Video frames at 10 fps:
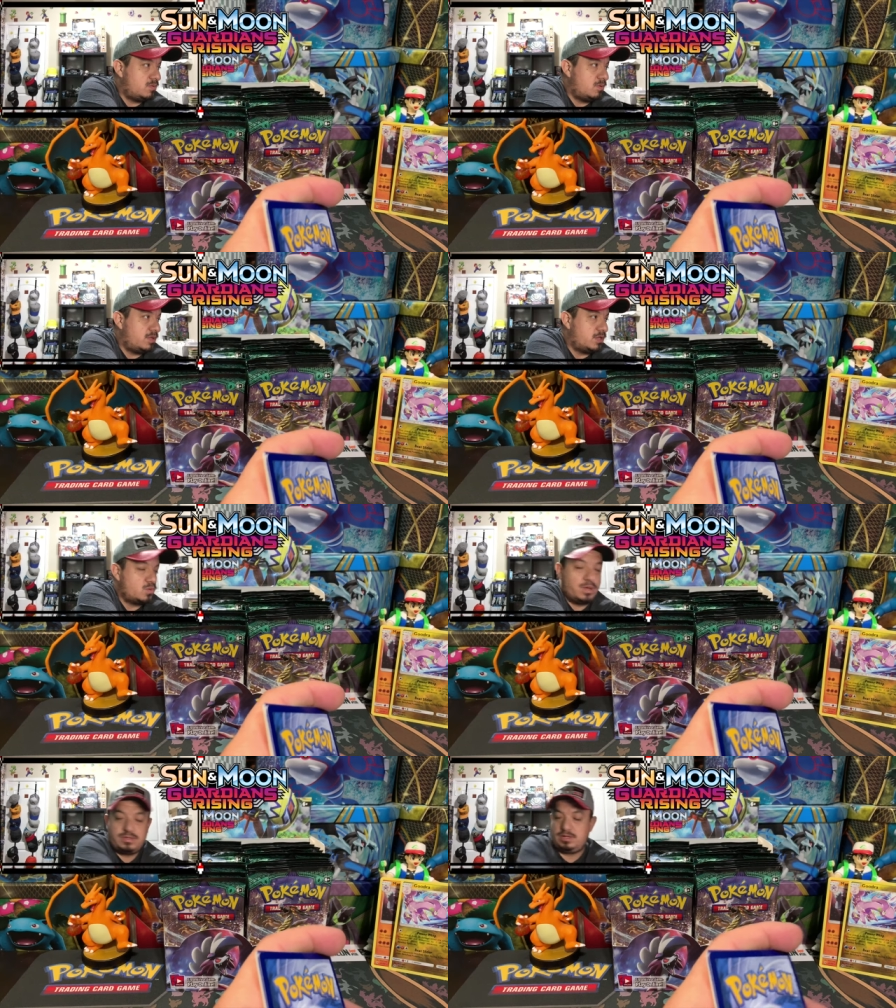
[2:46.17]
Oh,
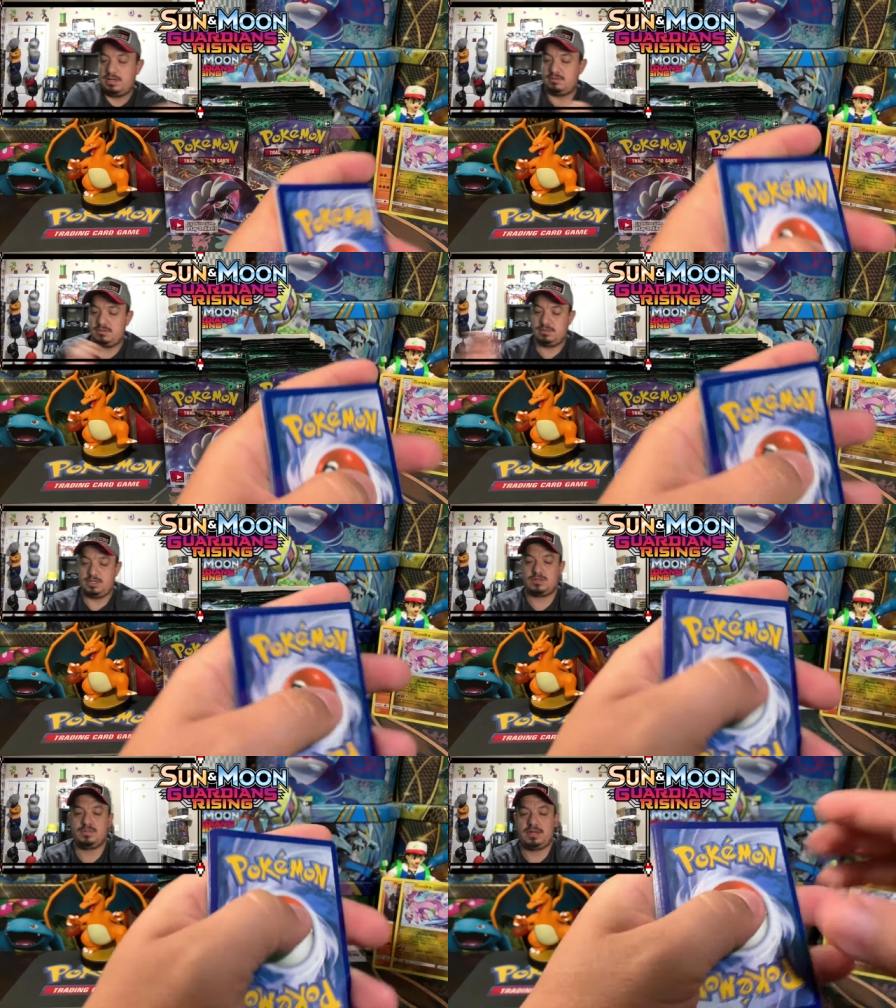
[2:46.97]
that's way too loud.
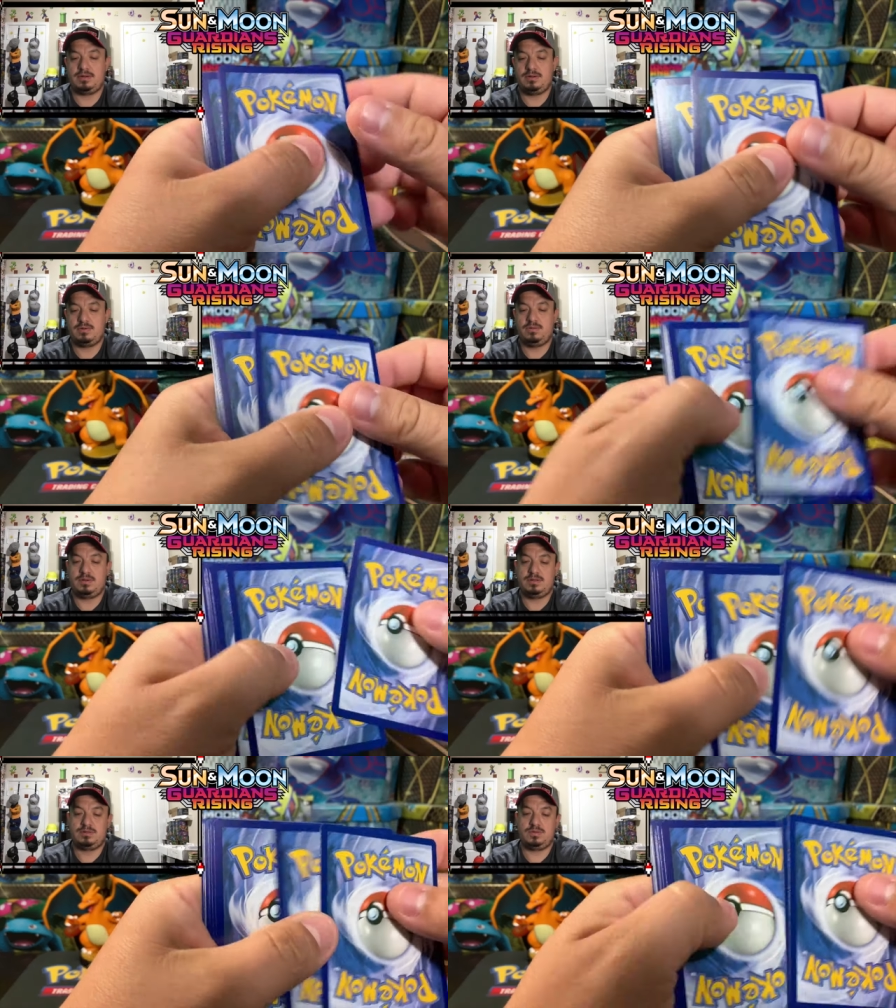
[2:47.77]
That's better.
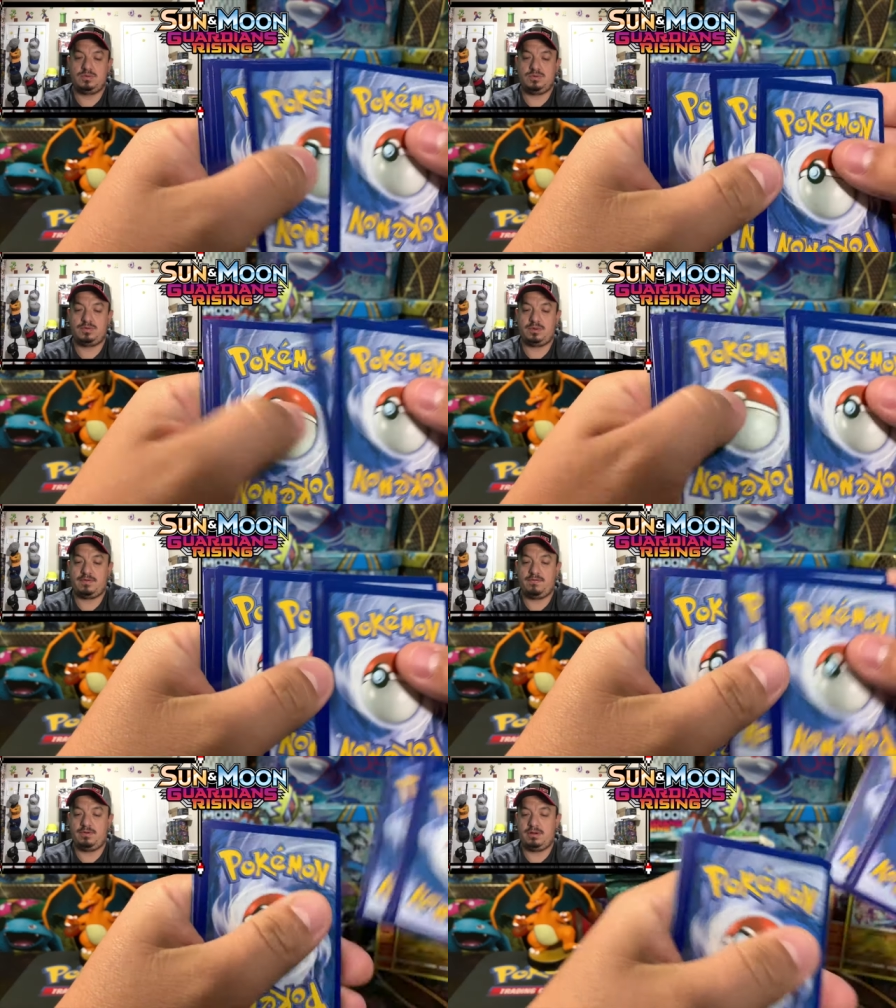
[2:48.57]
One, two, three,
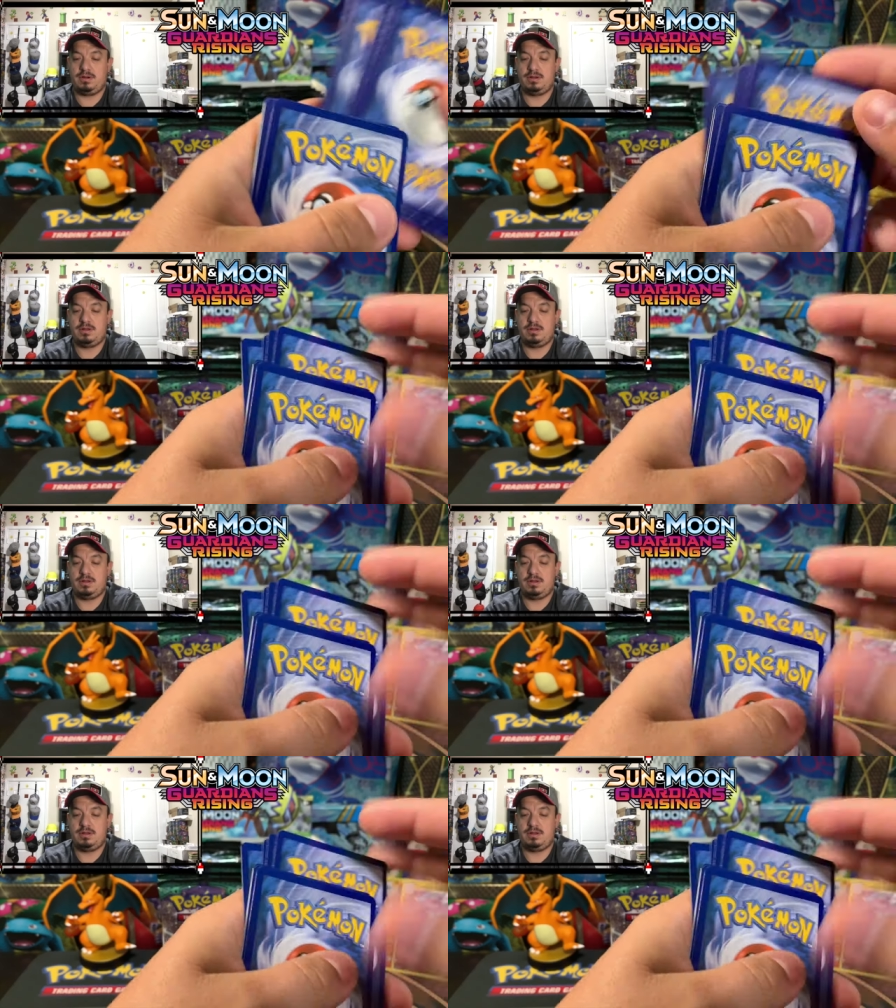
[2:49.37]
four.